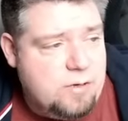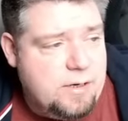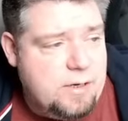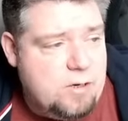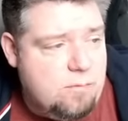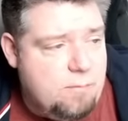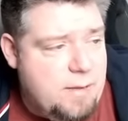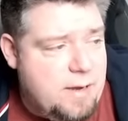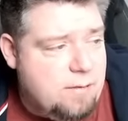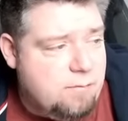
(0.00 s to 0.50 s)
rule
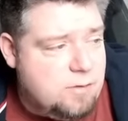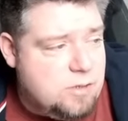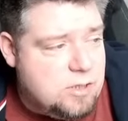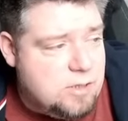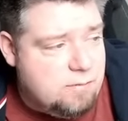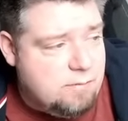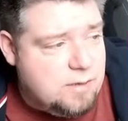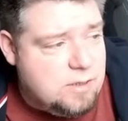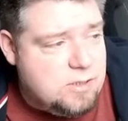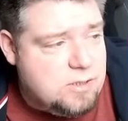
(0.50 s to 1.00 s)
cannot make
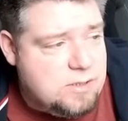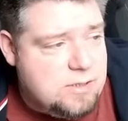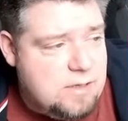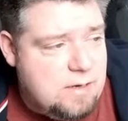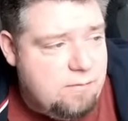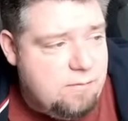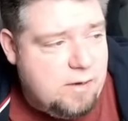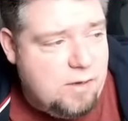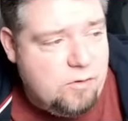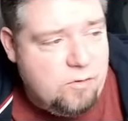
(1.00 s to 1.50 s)
regeneration
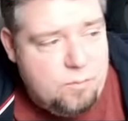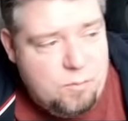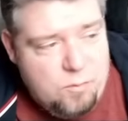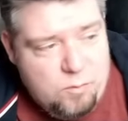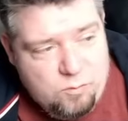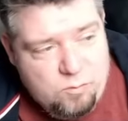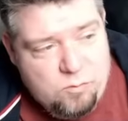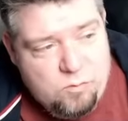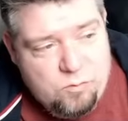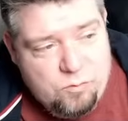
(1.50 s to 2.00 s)
save against a
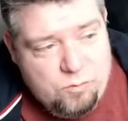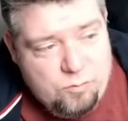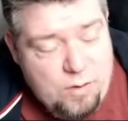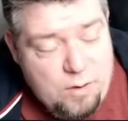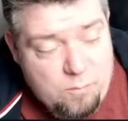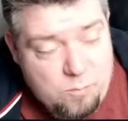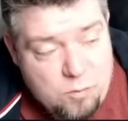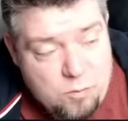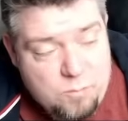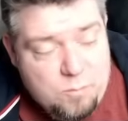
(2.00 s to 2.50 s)
model
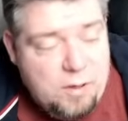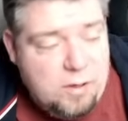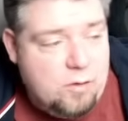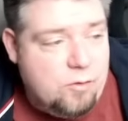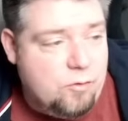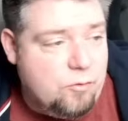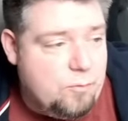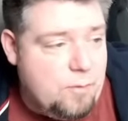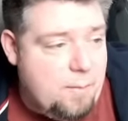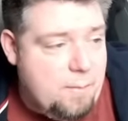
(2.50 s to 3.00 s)
caused a wound
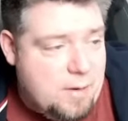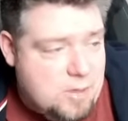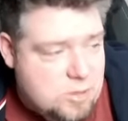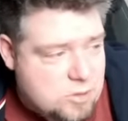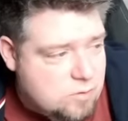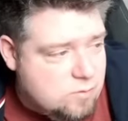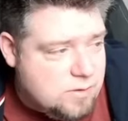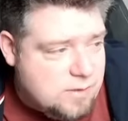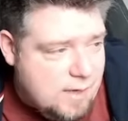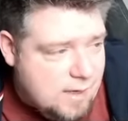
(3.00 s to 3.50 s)
caused by
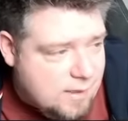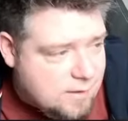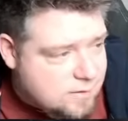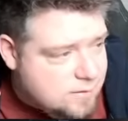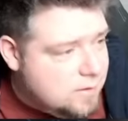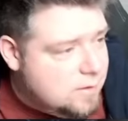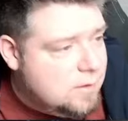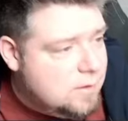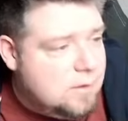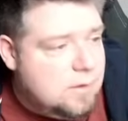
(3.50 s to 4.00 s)
magical
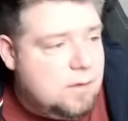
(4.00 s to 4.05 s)
attacks.